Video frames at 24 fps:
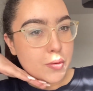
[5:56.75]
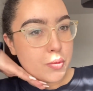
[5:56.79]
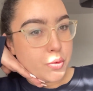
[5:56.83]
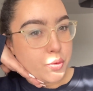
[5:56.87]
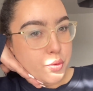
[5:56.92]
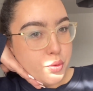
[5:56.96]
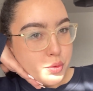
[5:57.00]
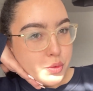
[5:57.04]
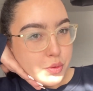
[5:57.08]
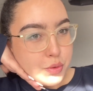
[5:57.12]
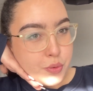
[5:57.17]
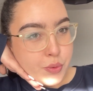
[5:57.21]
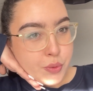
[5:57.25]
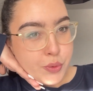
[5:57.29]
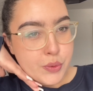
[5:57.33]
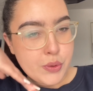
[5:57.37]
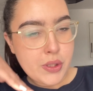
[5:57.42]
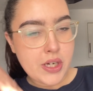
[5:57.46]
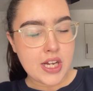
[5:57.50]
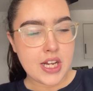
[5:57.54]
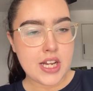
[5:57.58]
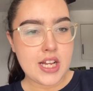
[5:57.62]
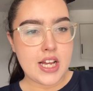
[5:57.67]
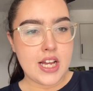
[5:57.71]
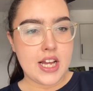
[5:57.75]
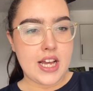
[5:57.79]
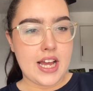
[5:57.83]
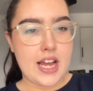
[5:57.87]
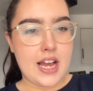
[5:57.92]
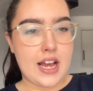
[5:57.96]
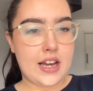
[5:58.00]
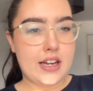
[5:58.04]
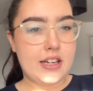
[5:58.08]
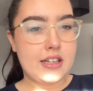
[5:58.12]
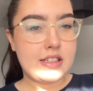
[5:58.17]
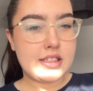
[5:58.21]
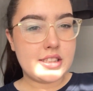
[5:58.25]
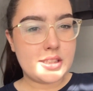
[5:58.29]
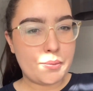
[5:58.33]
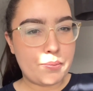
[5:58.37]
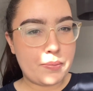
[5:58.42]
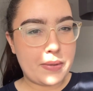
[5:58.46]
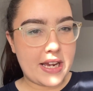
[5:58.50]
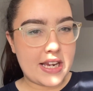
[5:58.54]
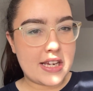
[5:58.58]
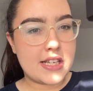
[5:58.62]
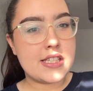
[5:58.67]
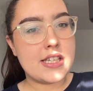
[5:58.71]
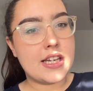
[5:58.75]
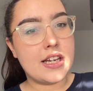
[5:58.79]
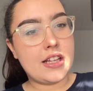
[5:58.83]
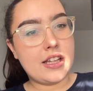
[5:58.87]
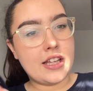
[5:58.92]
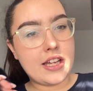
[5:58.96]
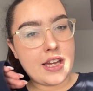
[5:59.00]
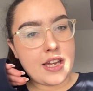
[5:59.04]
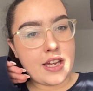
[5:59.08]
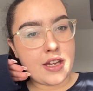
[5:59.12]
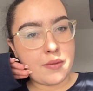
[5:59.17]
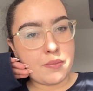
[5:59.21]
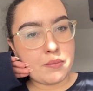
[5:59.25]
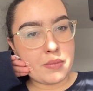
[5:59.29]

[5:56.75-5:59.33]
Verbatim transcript: Ooh and basically